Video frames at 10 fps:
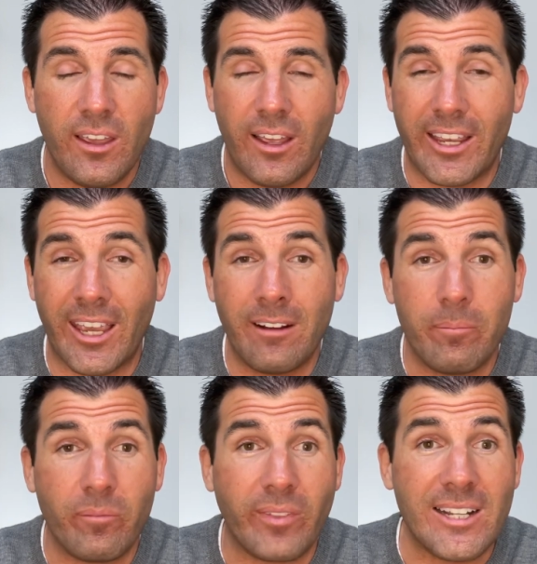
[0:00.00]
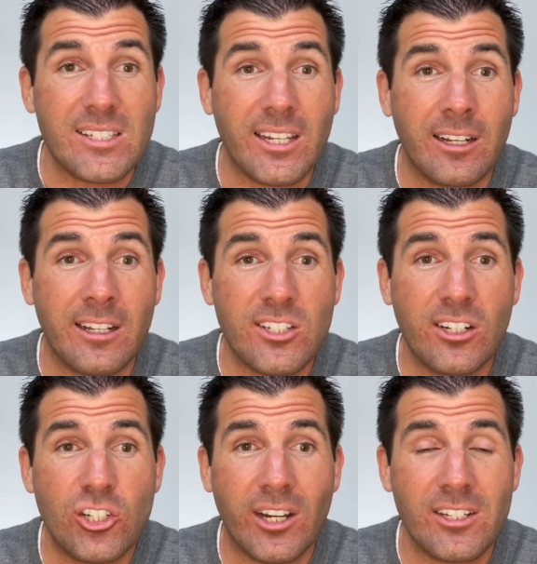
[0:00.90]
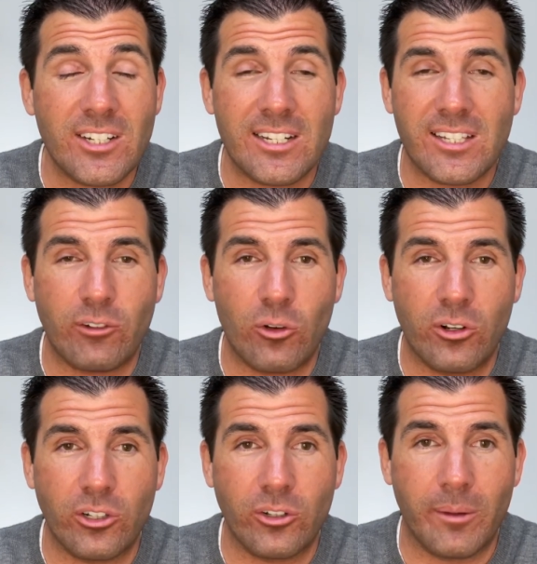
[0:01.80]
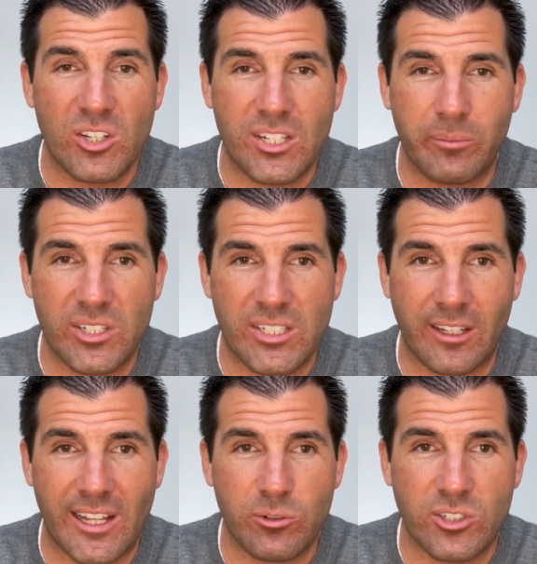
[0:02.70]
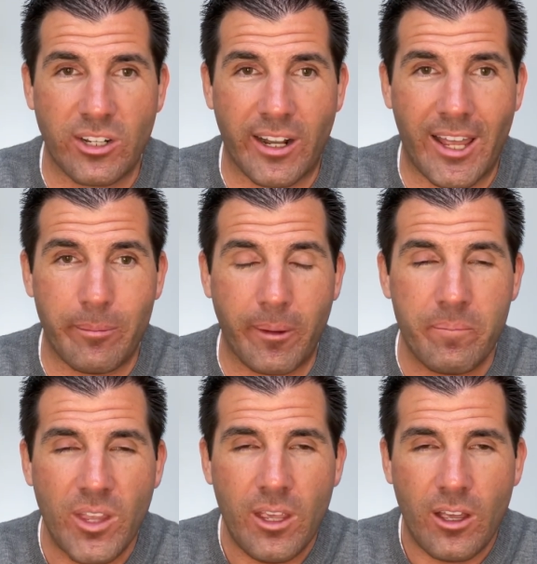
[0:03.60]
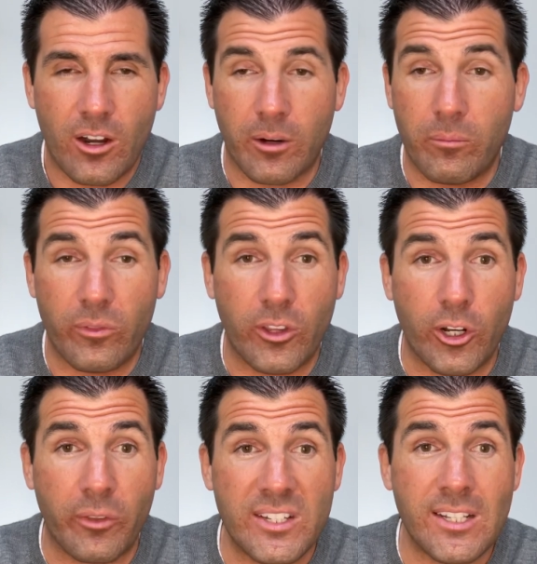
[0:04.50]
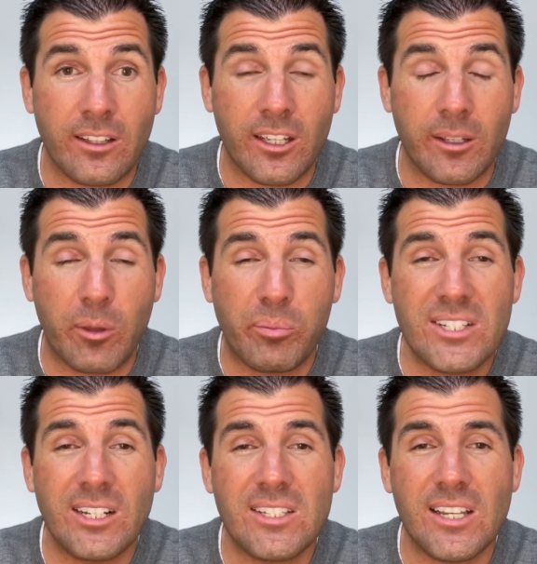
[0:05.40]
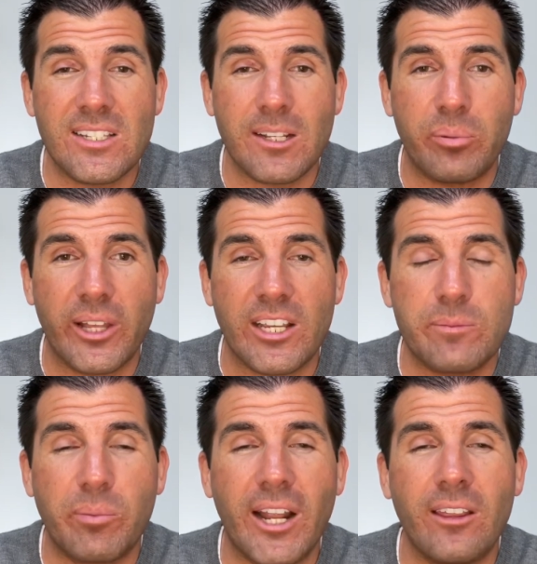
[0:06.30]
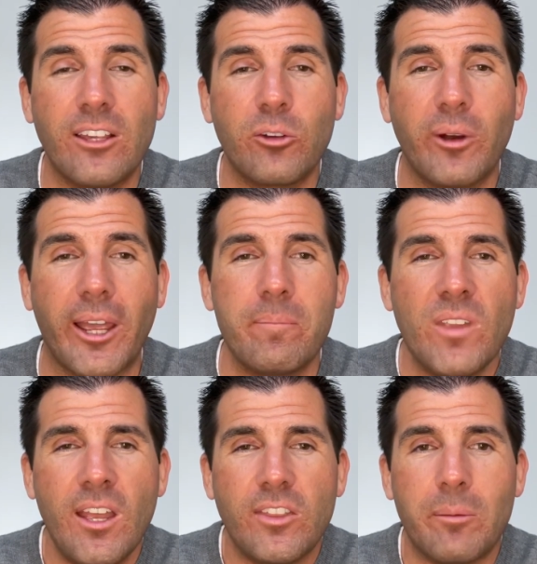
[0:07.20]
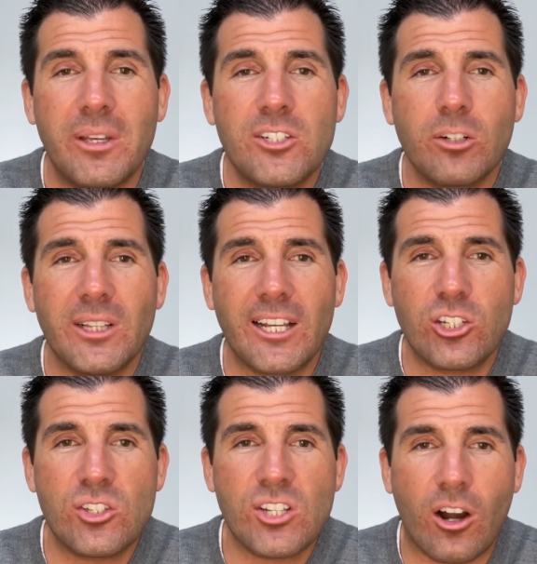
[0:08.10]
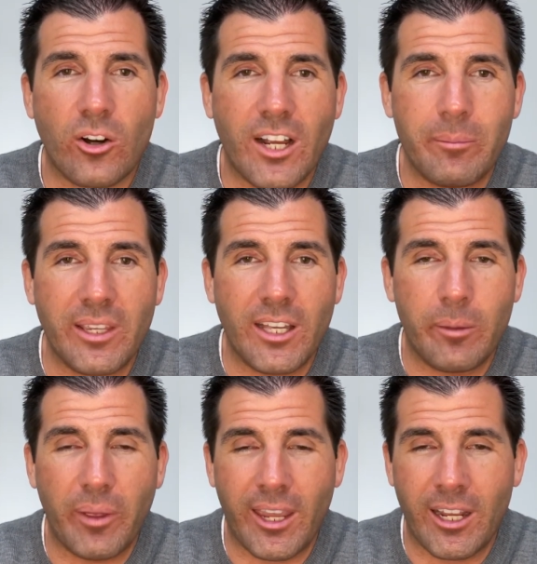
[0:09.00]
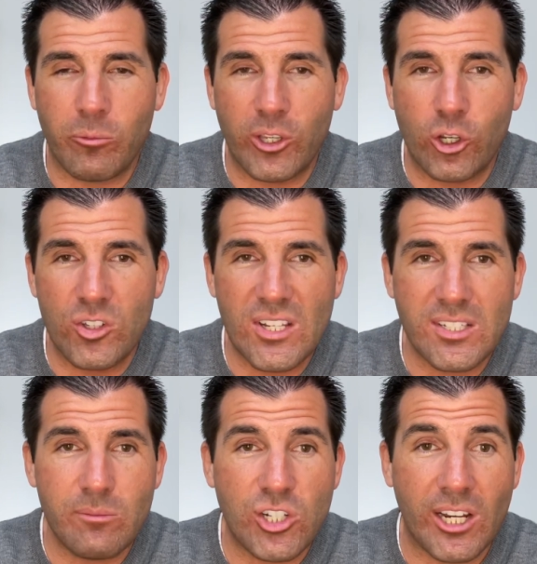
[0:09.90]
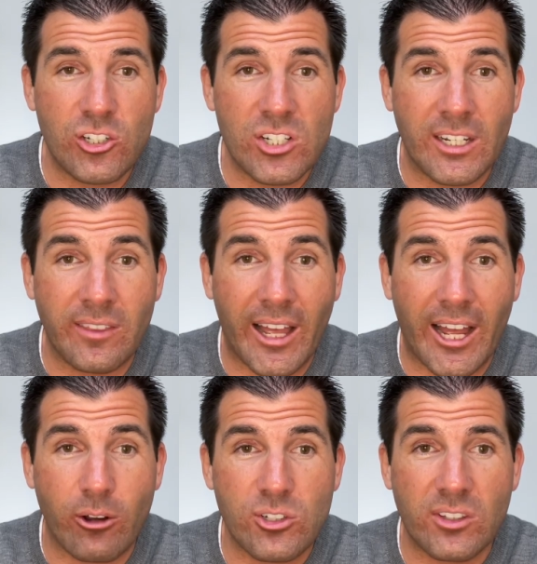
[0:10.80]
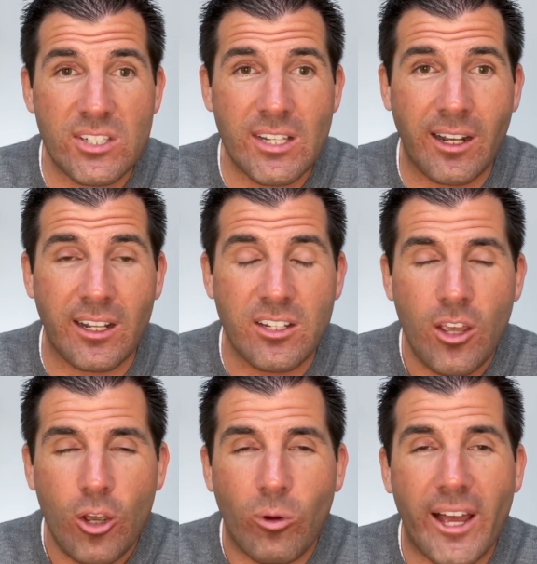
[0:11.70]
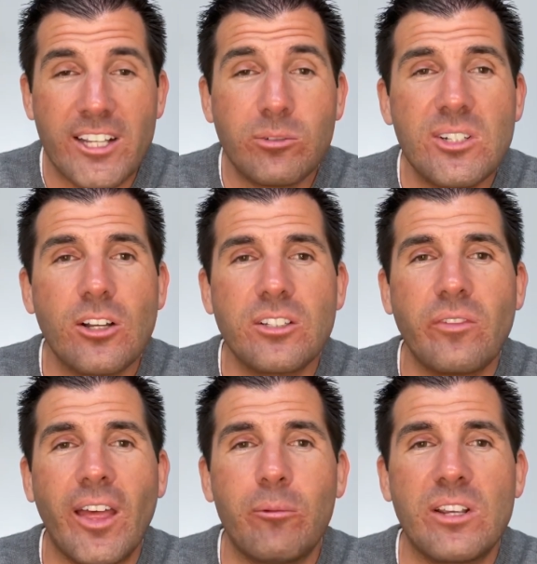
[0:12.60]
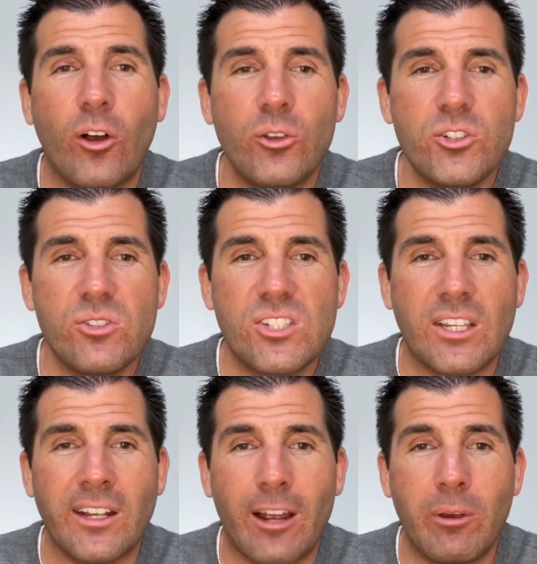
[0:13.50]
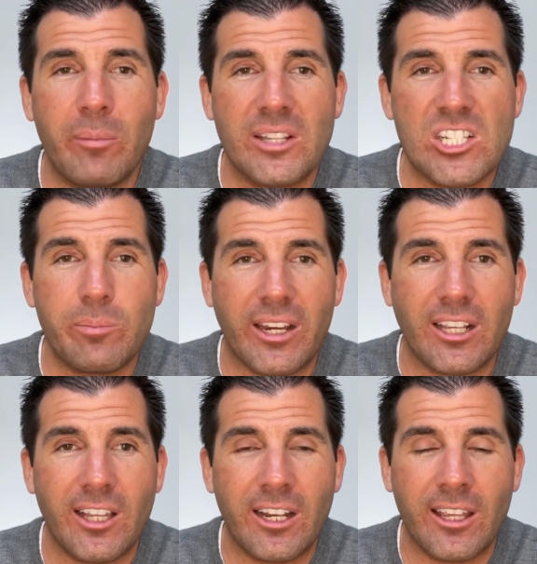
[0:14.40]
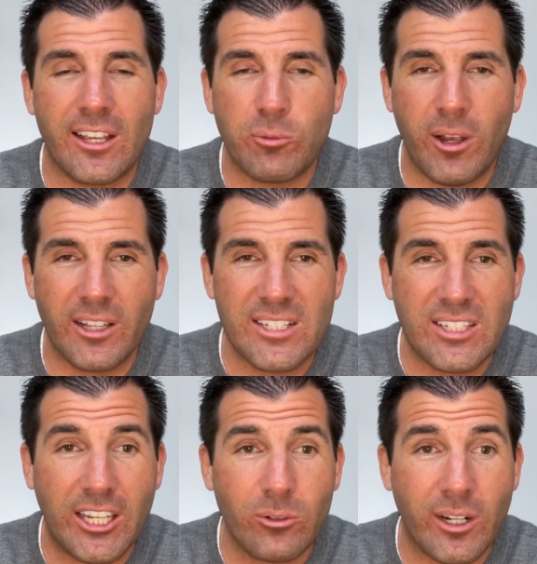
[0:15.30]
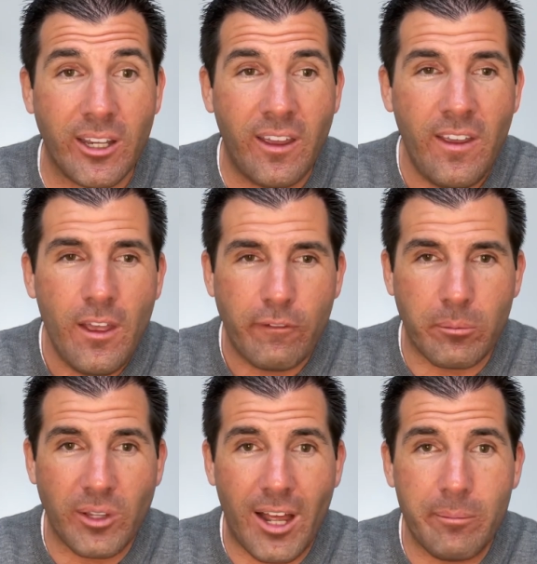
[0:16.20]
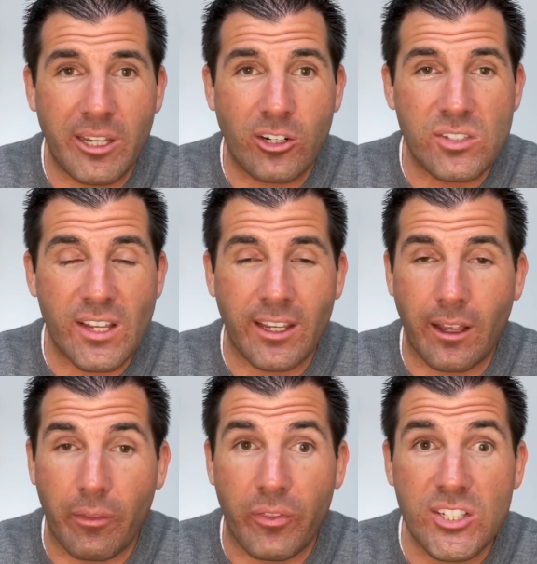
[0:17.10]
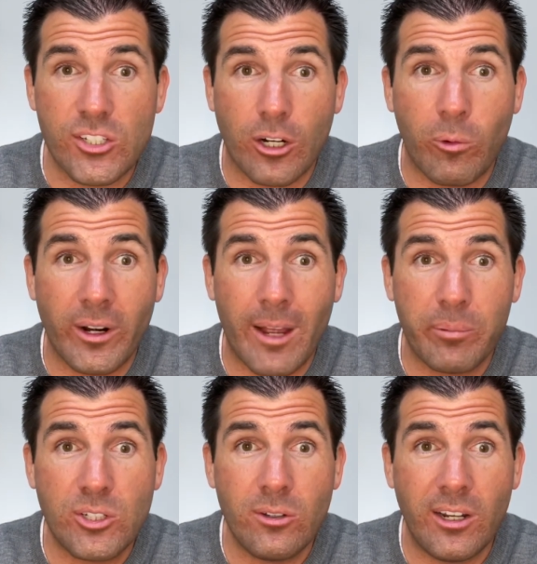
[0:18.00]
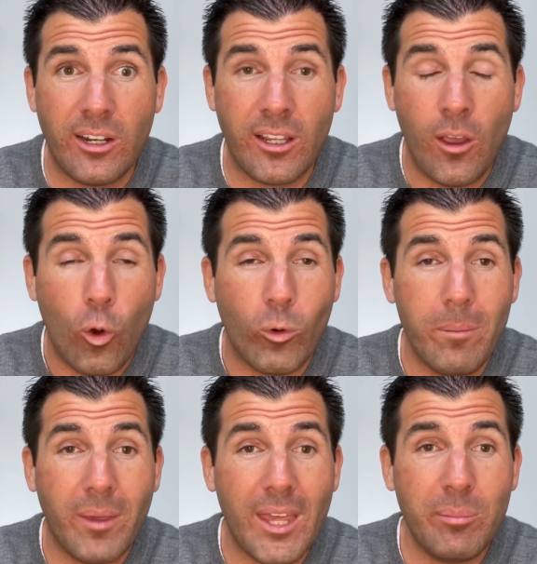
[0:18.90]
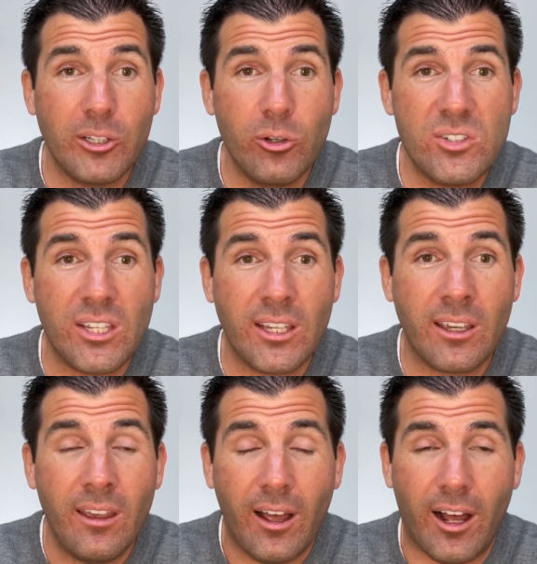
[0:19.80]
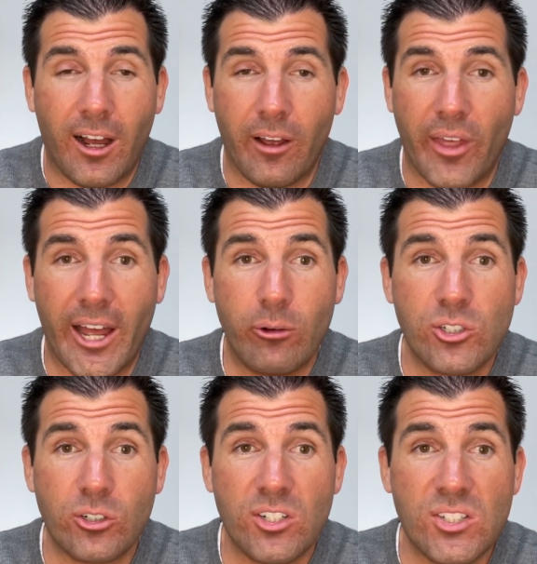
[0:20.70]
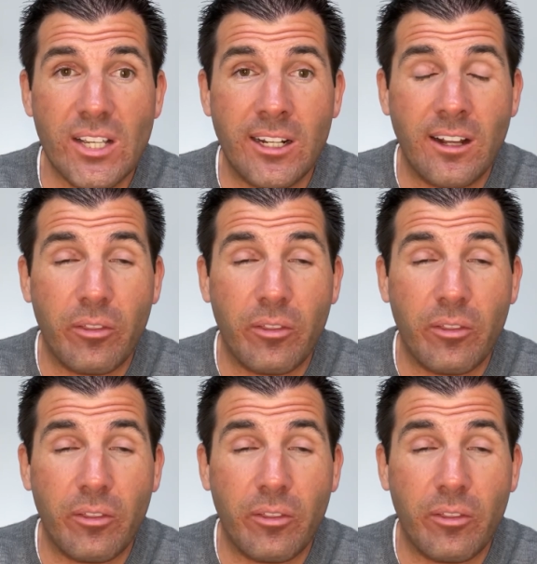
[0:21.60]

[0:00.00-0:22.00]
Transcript: Again, not saying it's going to change. I just have no clue. I'm just simply saying that's what's going to happen. Or, you know, the, the, the presidency is in place. But at, uh, either way, the midterm elections are coming up and we could see some changes in the House or the Senate. Well, as a result of that, we've also seen and we've been speculating as well as hearing from lawmakers saying, this is our one opportunity. We may be losing uh, the House or a Senate.